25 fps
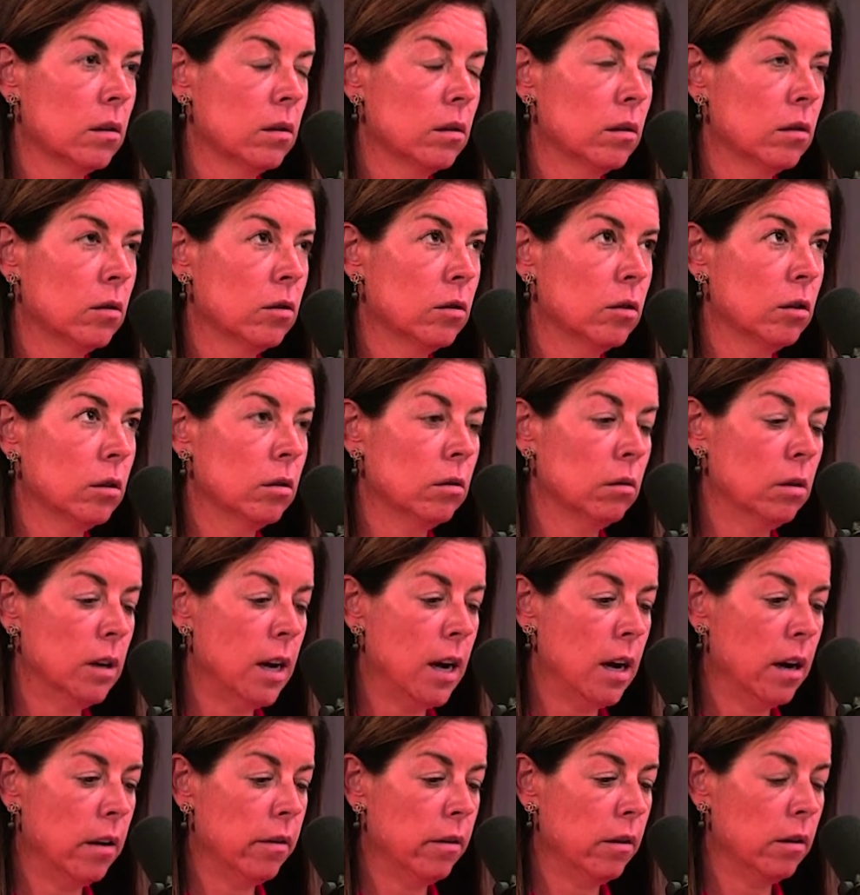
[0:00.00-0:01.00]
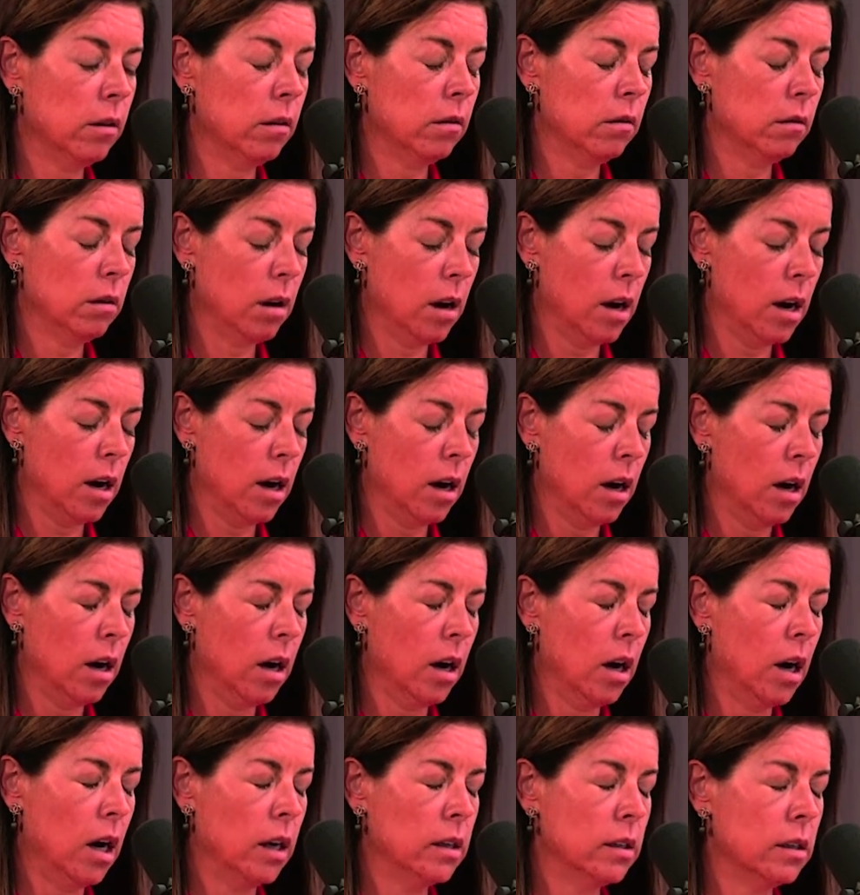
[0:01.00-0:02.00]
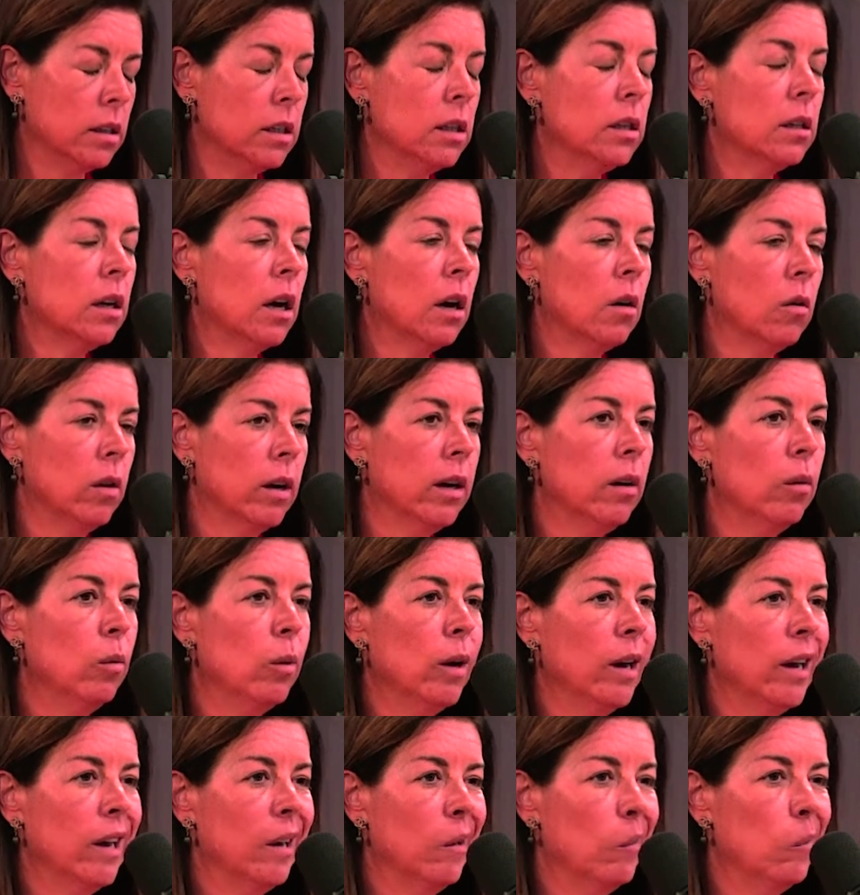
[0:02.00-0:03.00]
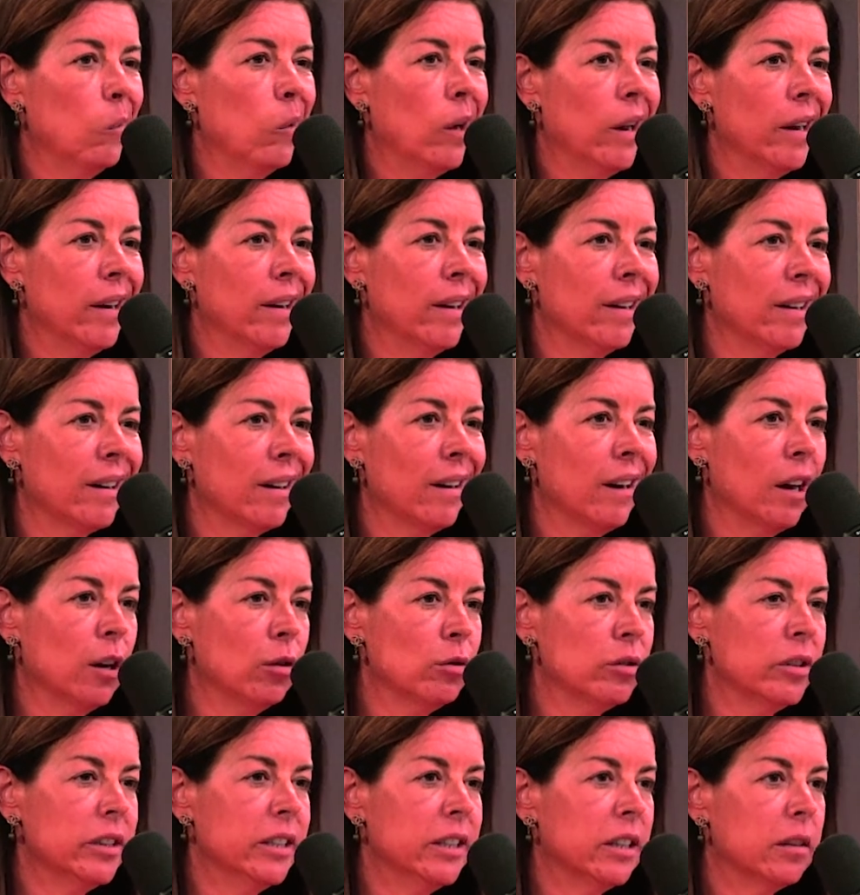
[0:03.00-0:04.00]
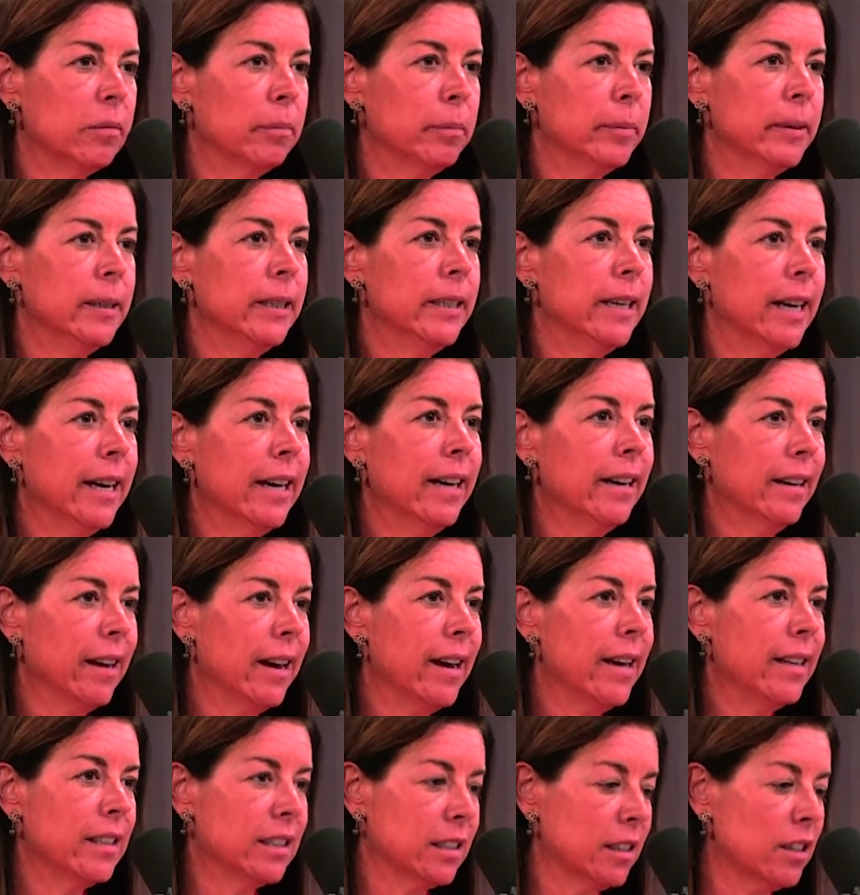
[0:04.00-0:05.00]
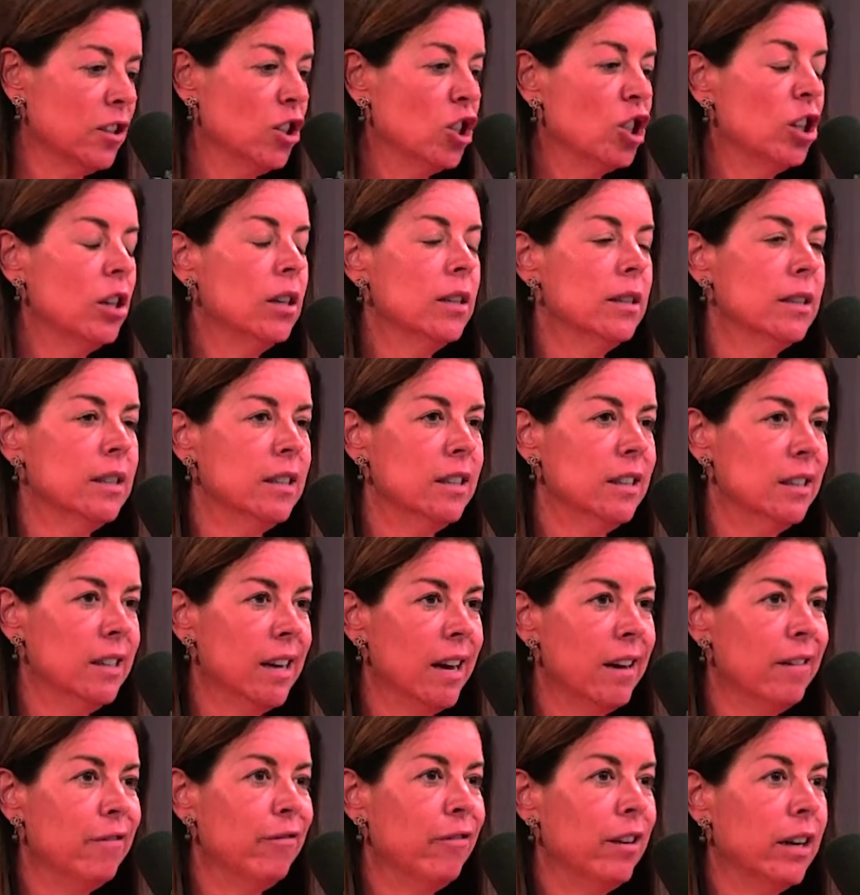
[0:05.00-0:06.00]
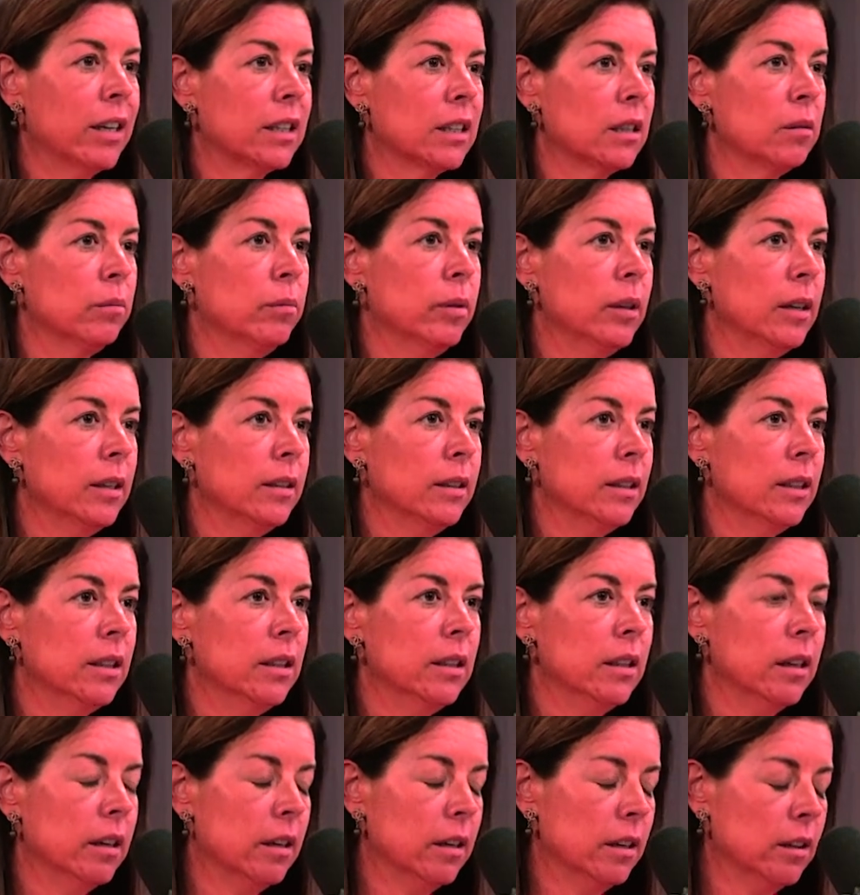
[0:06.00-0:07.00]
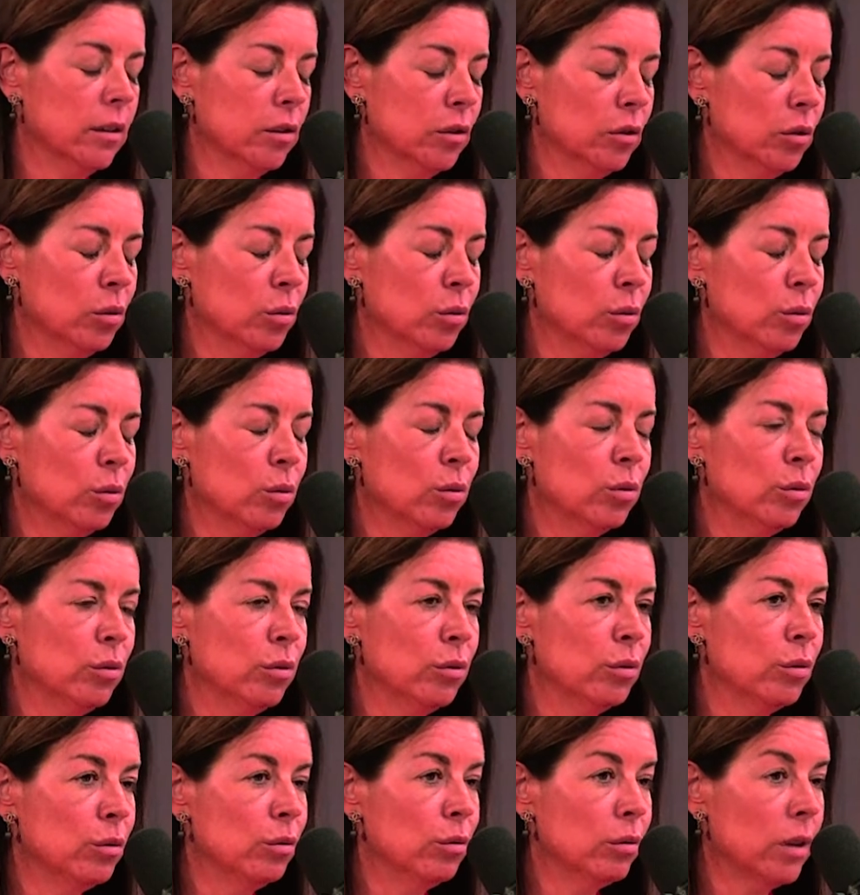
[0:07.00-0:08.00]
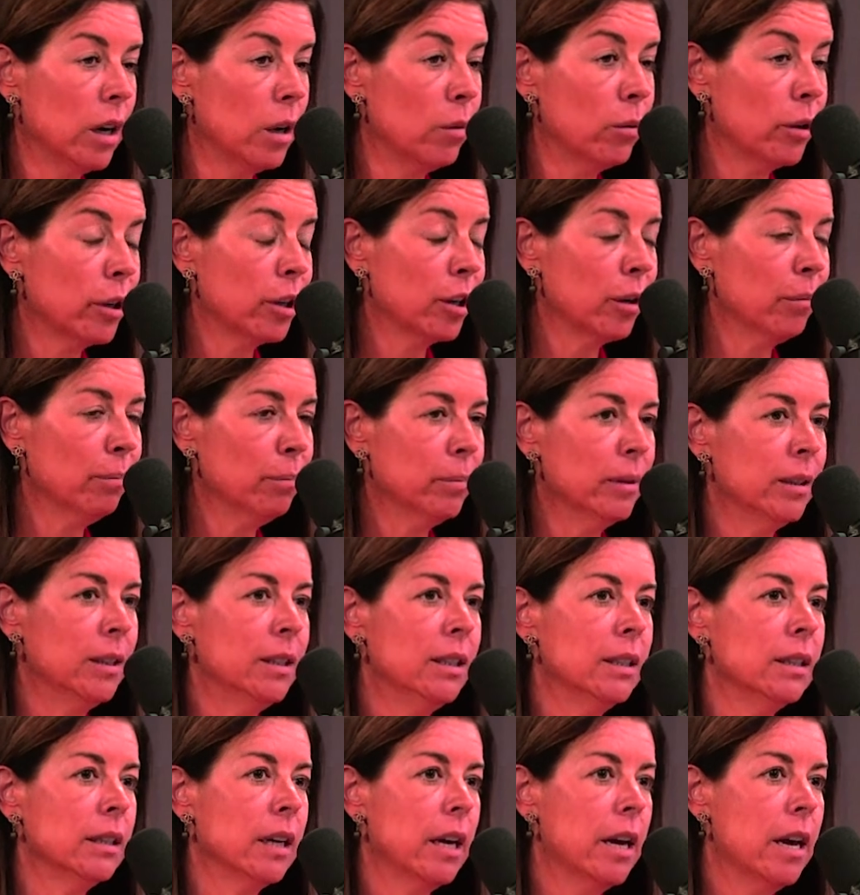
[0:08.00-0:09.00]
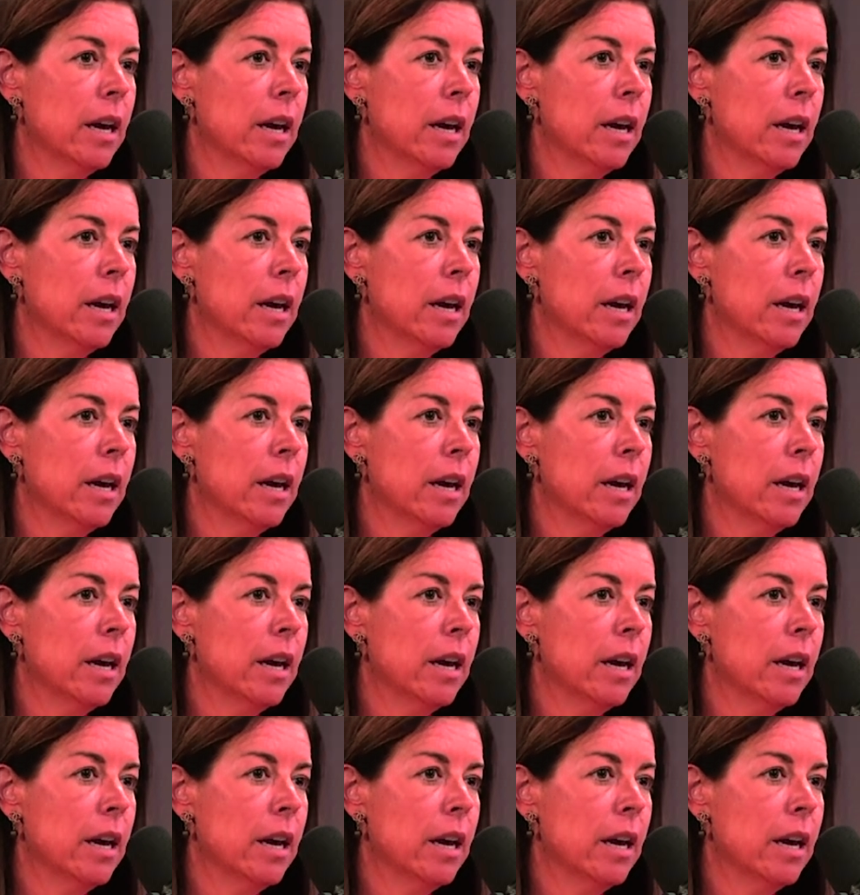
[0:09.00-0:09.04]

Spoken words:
So, I see now why a cloud ERP adds agility and flexibility to our companies